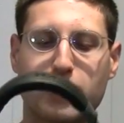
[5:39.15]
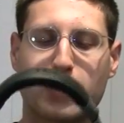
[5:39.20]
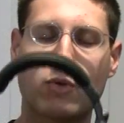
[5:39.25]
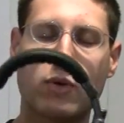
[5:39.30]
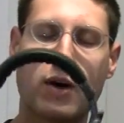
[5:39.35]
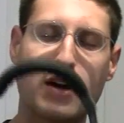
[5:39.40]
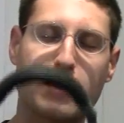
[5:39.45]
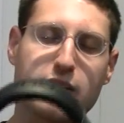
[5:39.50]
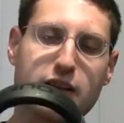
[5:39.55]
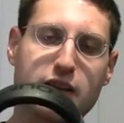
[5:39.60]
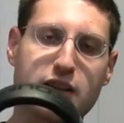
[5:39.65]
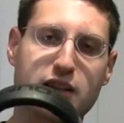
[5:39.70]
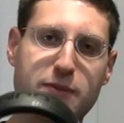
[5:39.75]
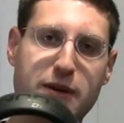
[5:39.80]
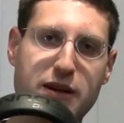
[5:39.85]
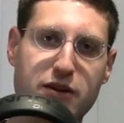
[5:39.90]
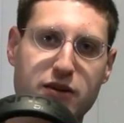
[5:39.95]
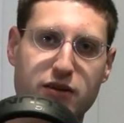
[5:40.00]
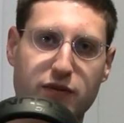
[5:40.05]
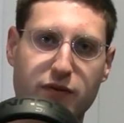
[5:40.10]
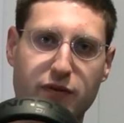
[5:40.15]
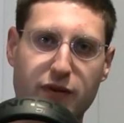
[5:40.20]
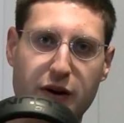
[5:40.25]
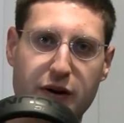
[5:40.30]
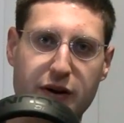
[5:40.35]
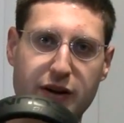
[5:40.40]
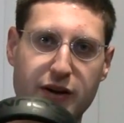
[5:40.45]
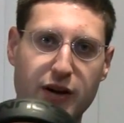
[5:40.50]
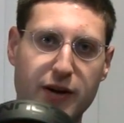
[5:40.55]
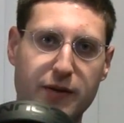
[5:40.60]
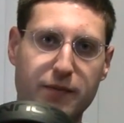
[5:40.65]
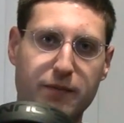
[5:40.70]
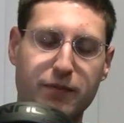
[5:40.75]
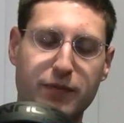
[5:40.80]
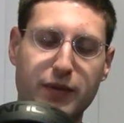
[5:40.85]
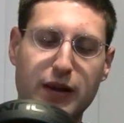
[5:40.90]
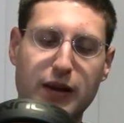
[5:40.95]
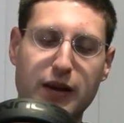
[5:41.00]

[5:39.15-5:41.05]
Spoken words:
the quality of the speakers is very good.